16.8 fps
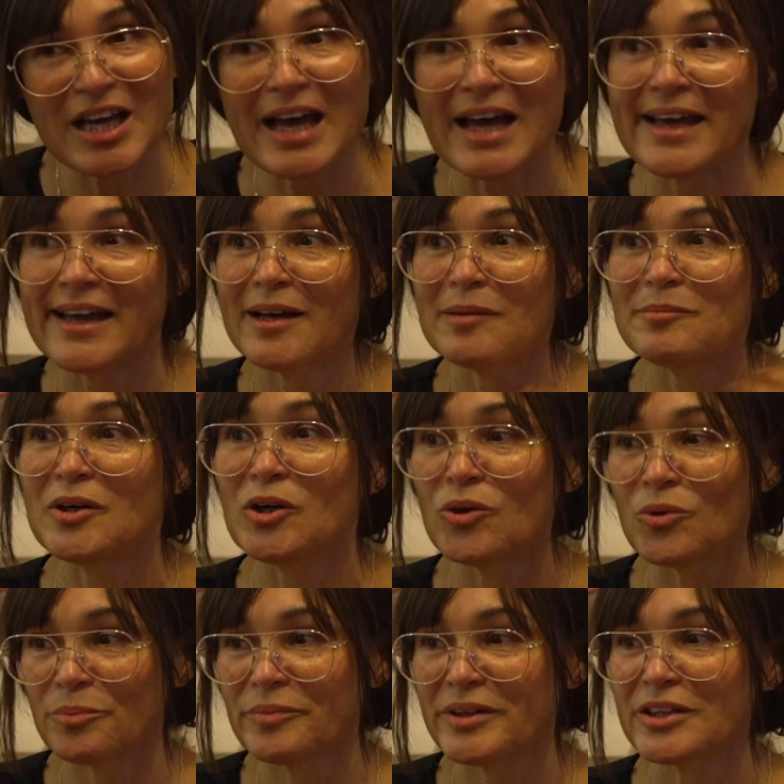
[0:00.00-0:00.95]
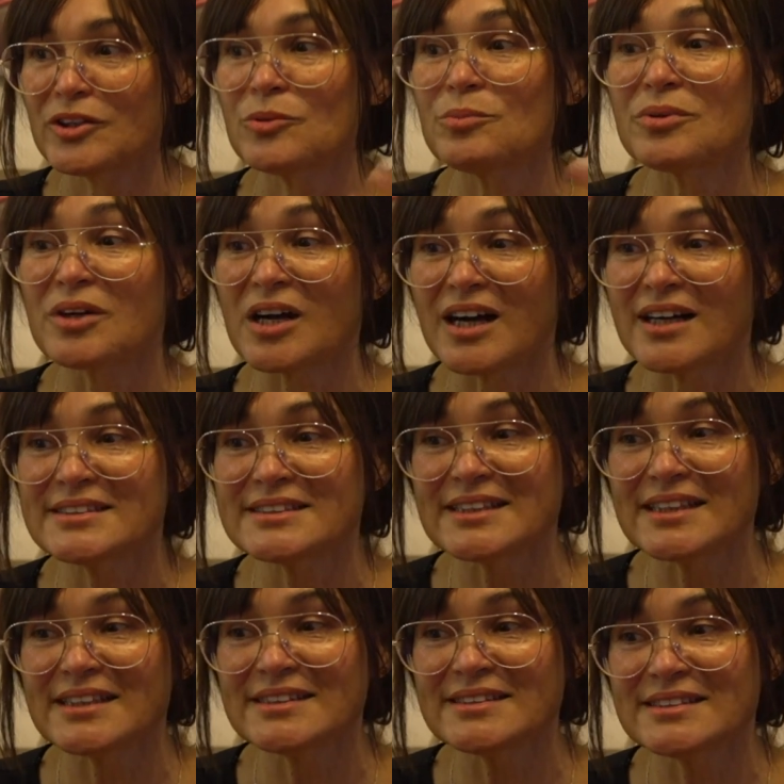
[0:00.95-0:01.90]
I am hoping to
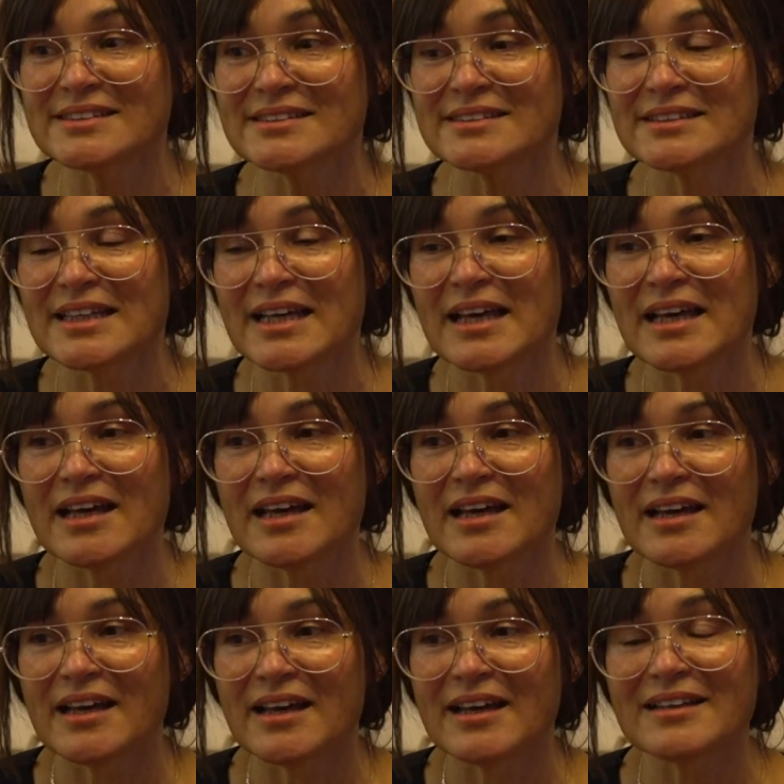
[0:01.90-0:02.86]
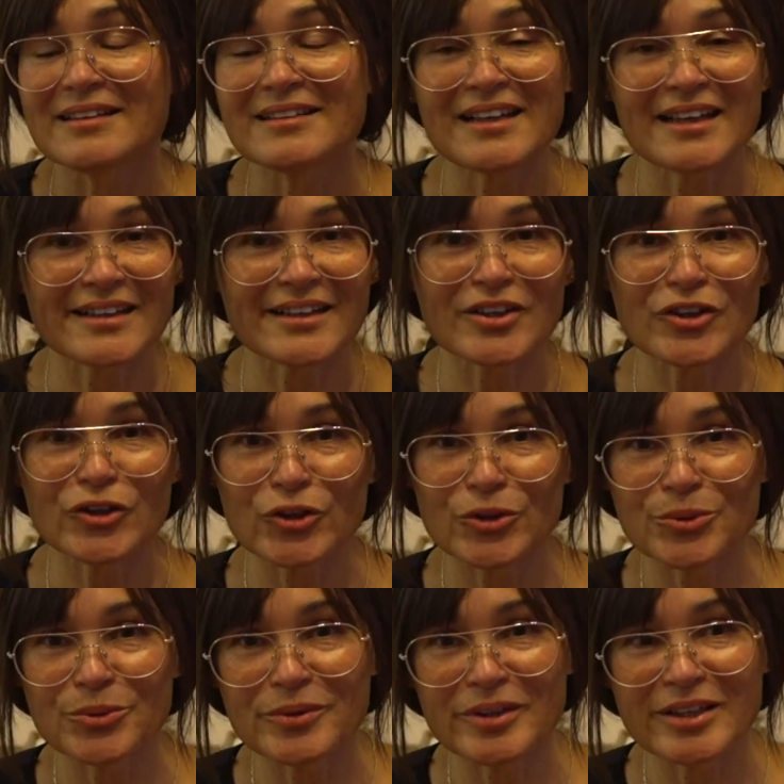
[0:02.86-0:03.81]
process letting
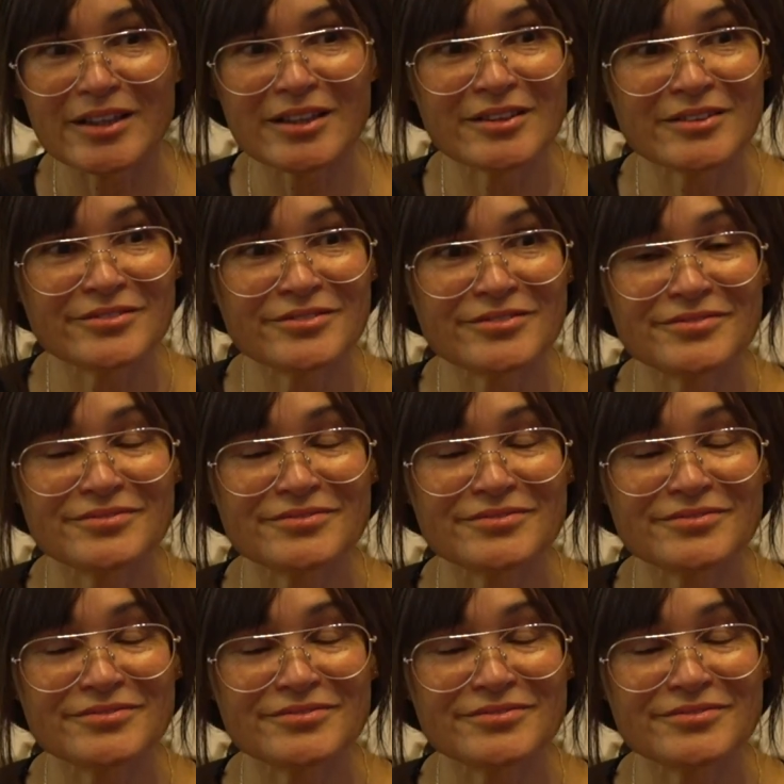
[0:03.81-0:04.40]
go of